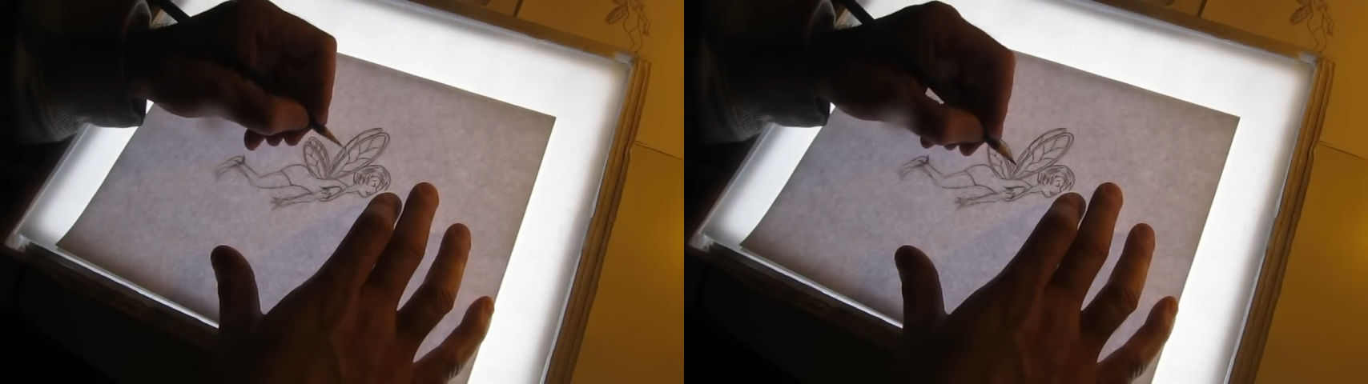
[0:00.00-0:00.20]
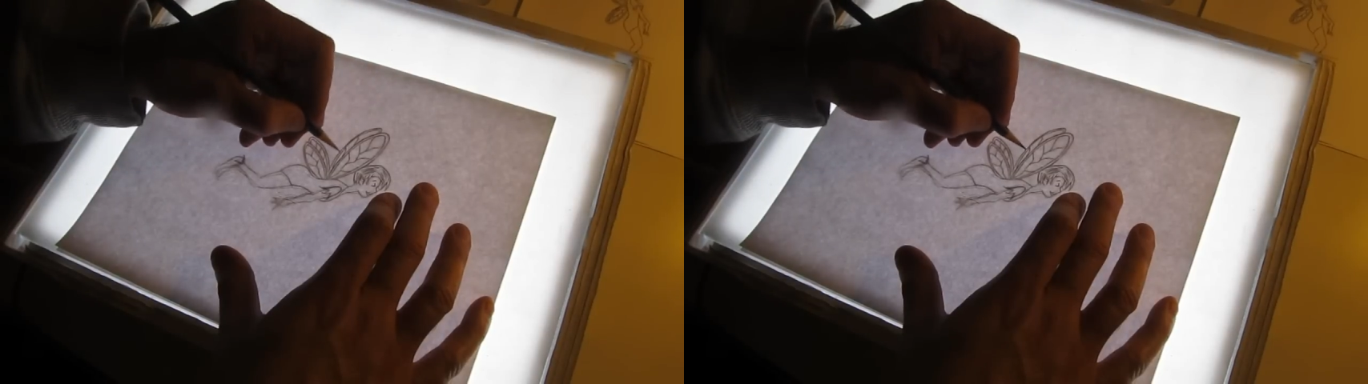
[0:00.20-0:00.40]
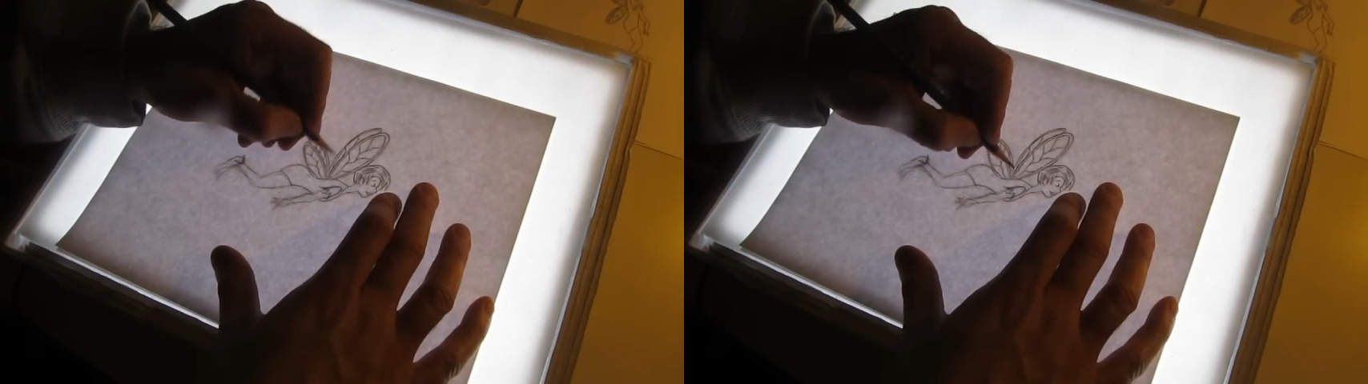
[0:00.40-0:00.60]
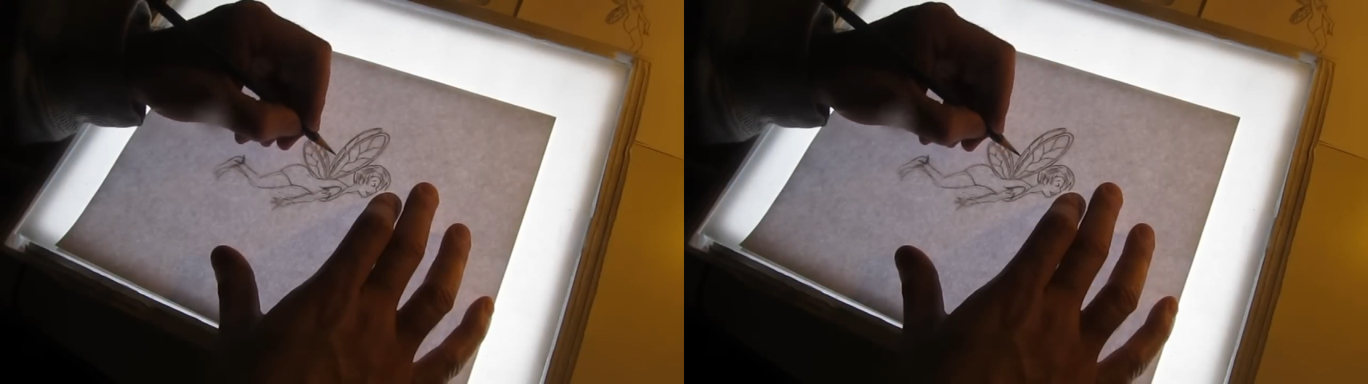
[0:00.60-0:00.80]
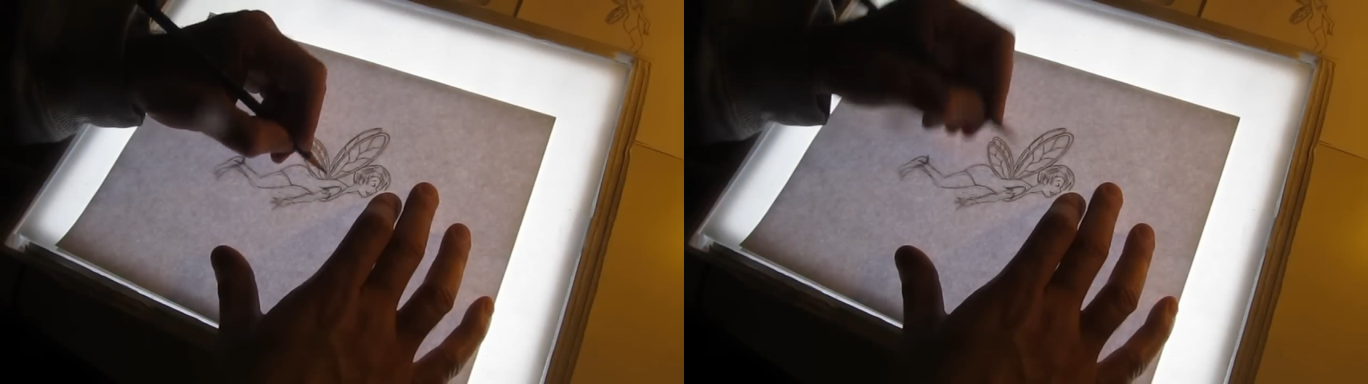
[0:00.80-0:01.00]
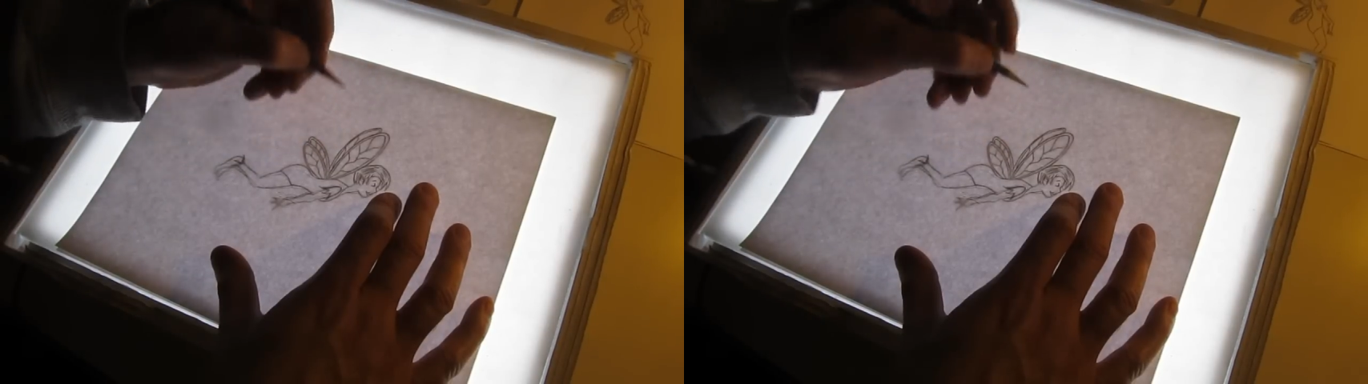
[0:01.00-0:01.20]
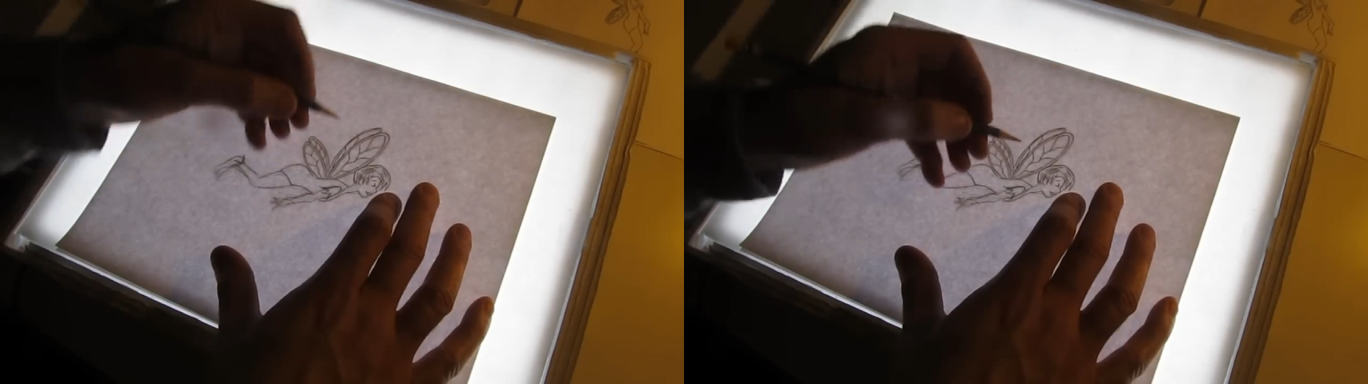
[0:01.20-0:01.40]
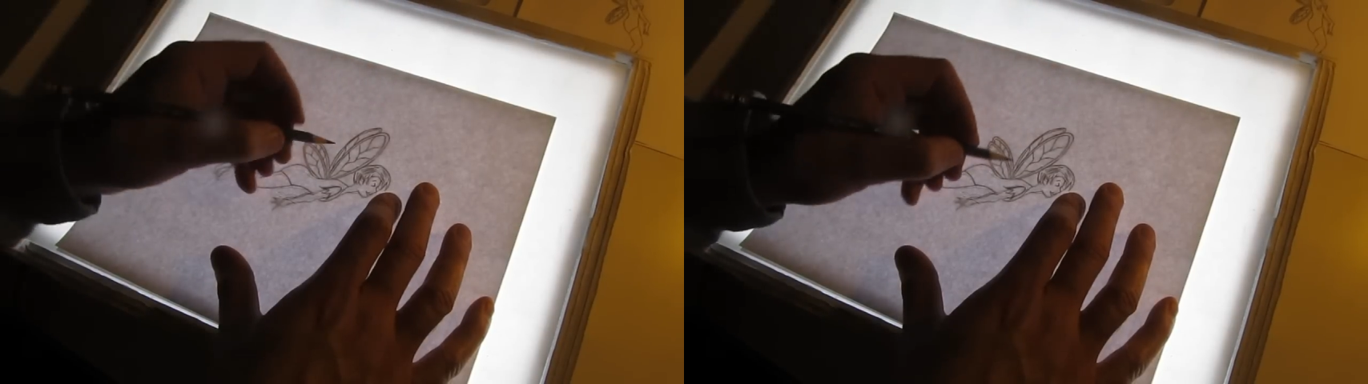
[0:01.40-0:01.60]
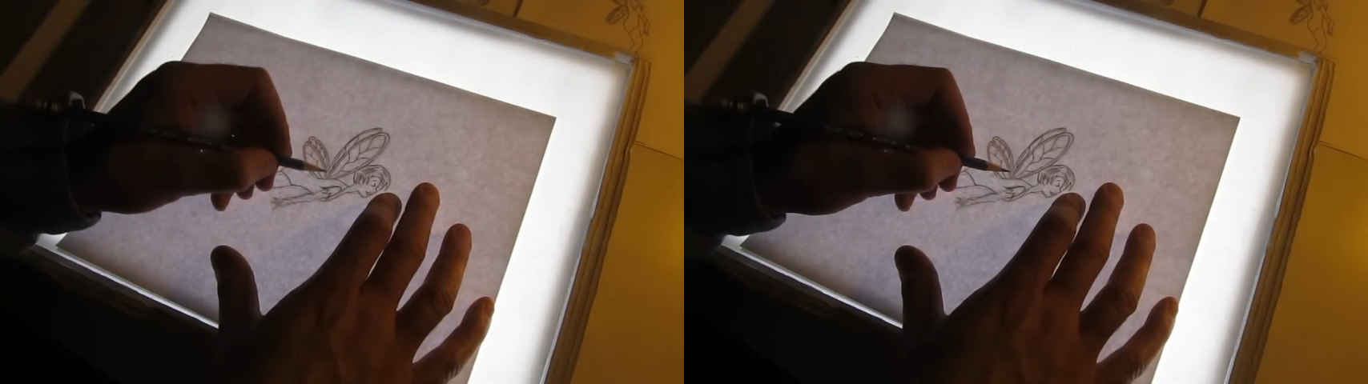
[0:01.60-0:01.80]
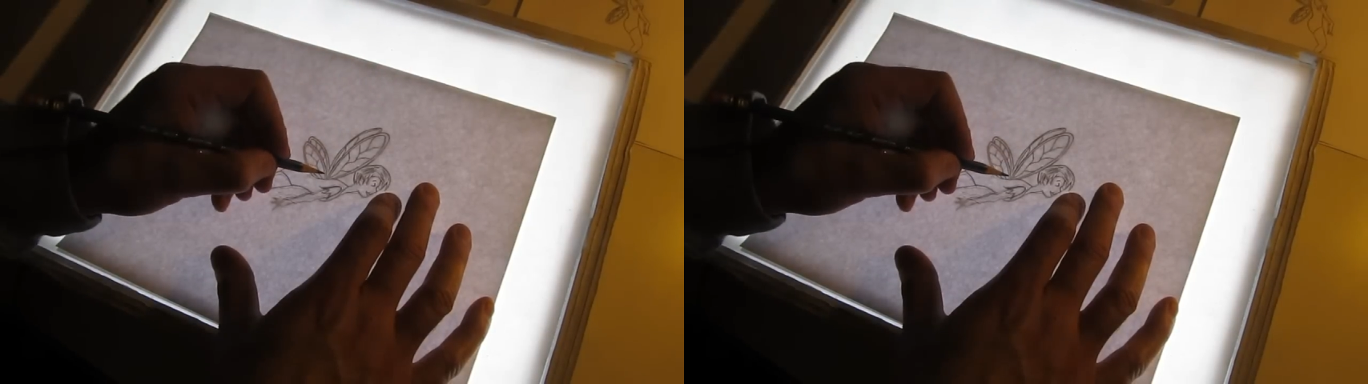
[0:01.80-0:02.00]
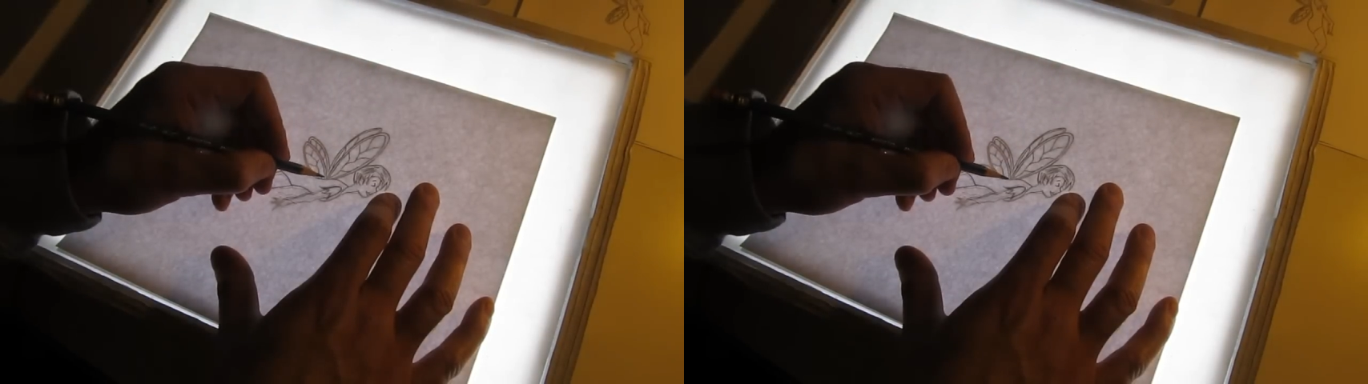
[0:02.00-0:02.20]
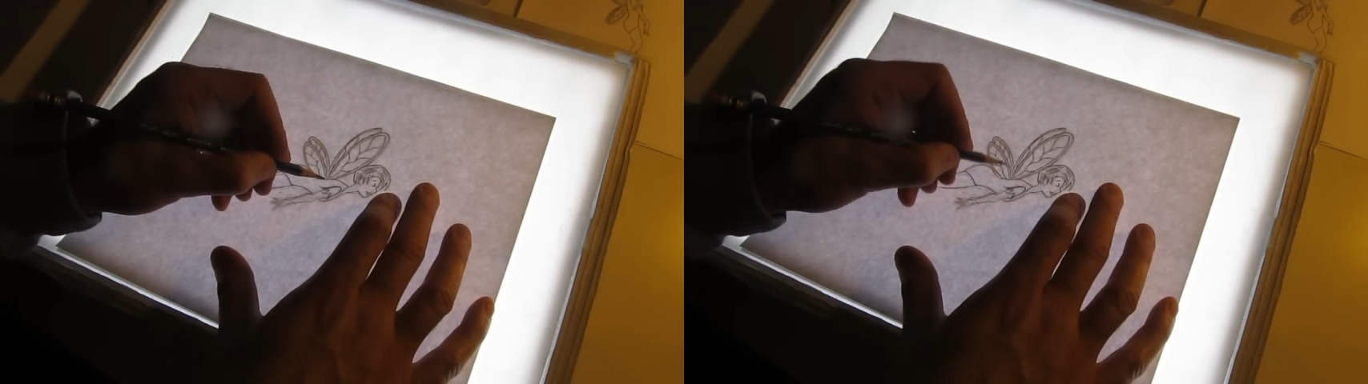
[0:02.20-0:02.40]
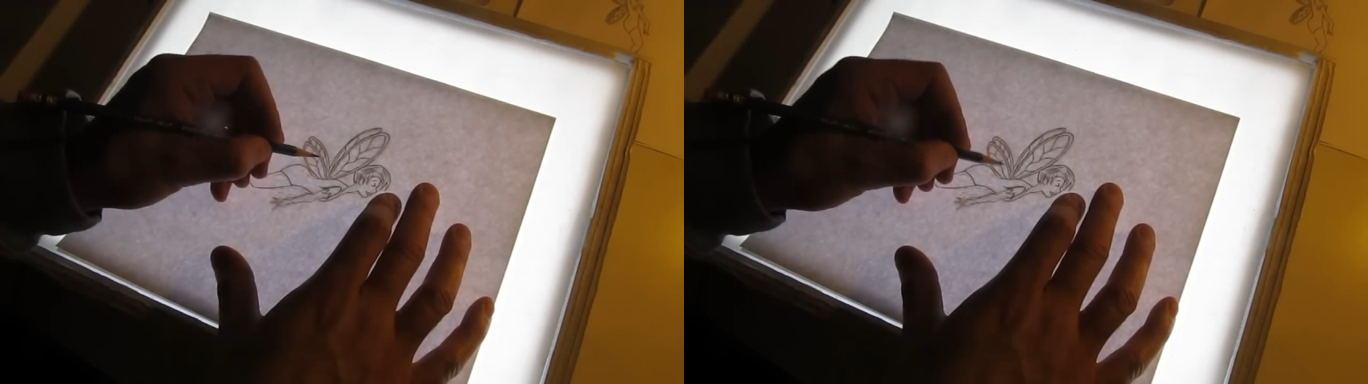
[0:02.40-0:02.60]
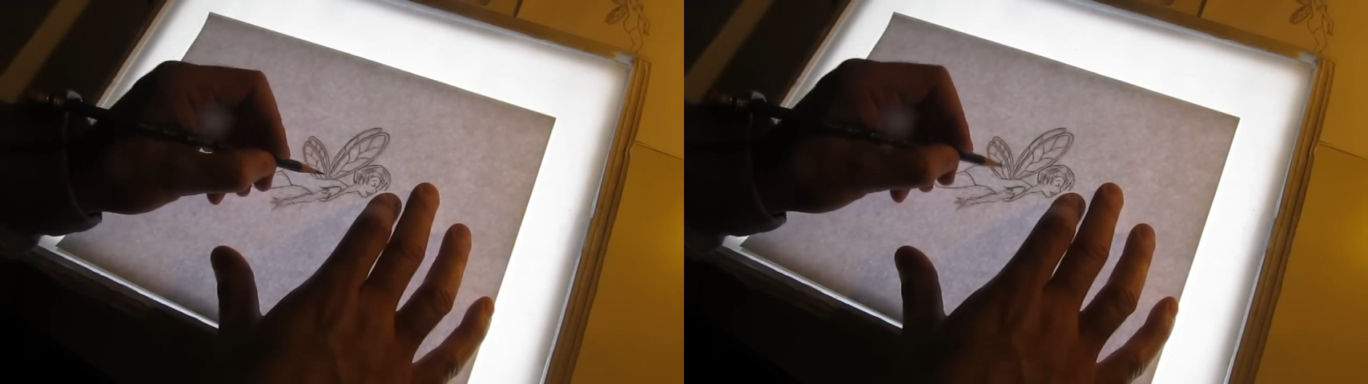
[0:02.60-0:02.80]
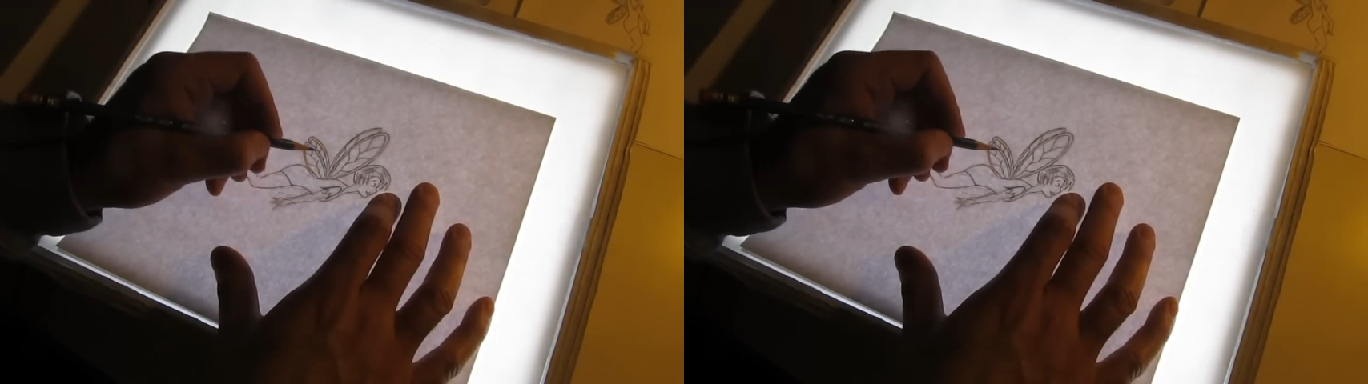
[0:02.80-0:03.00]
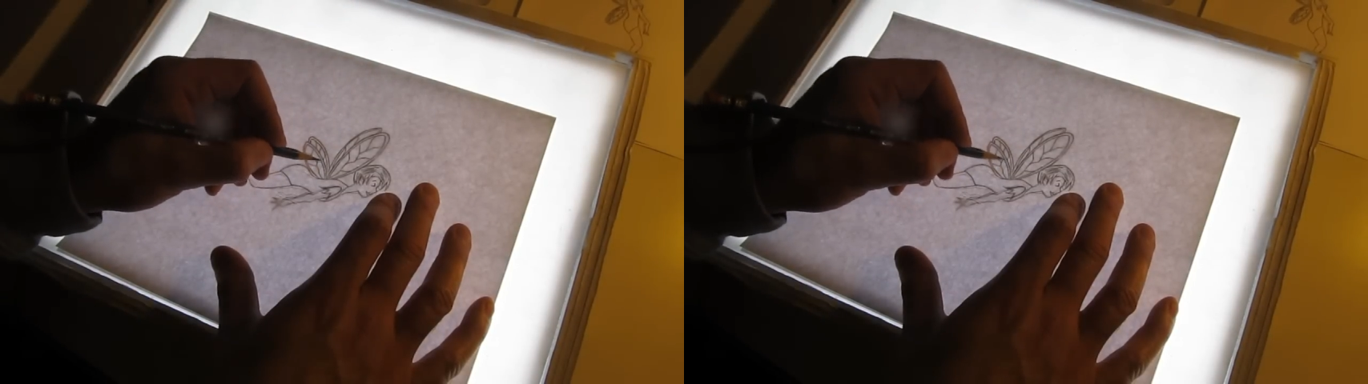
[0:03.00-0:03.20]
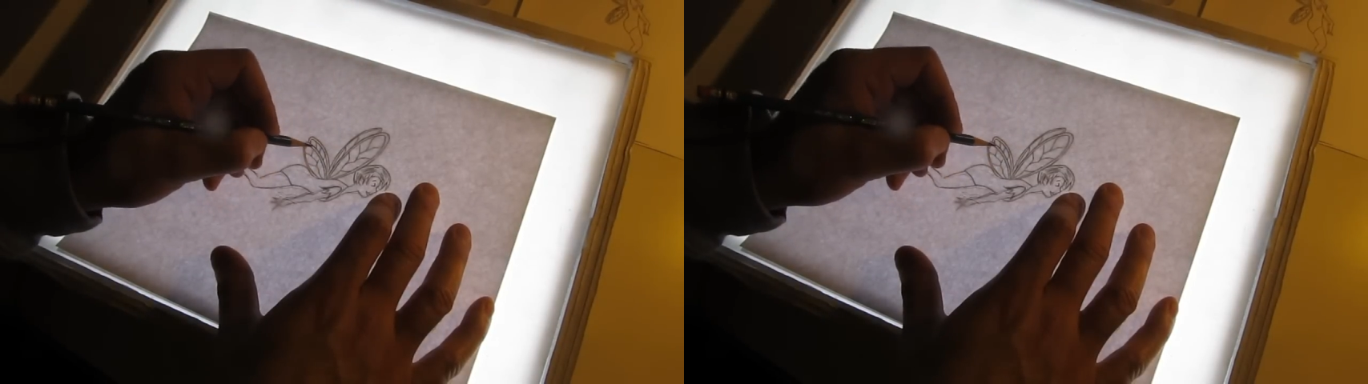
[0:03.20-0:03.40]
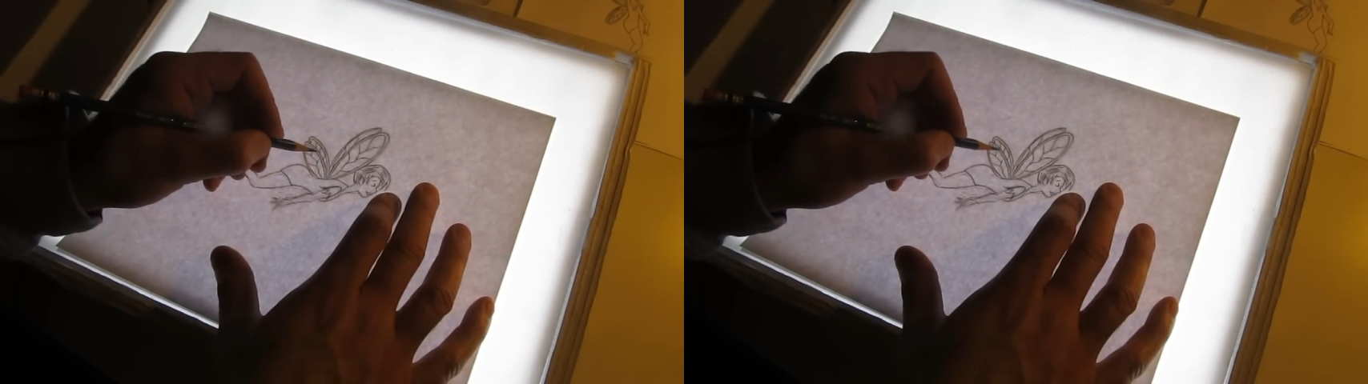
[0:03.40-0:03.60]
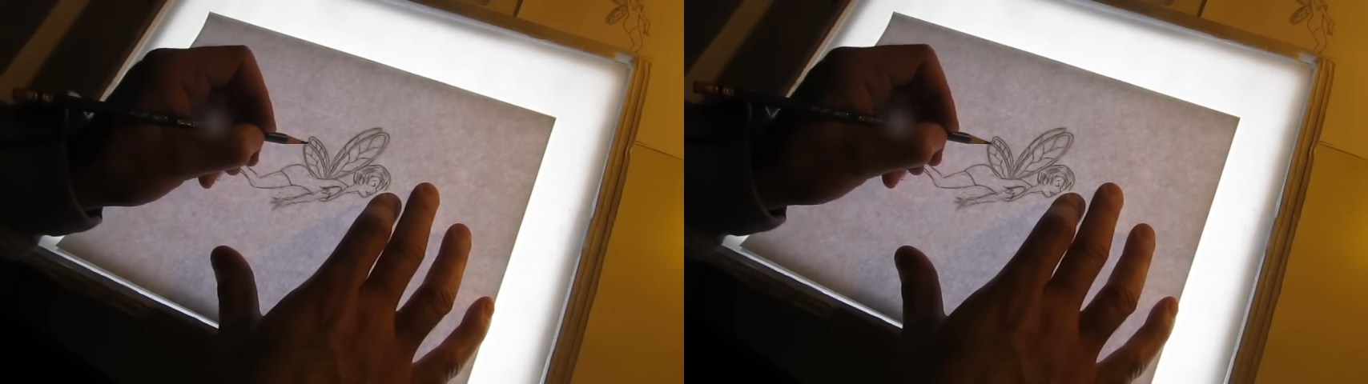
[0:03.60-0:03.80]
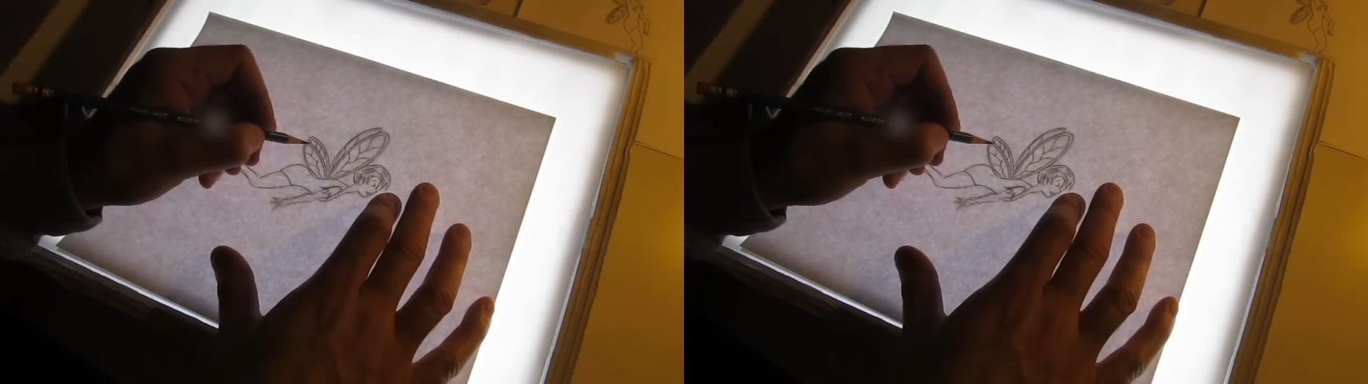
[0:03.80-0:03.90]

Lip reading: (no speaker visible)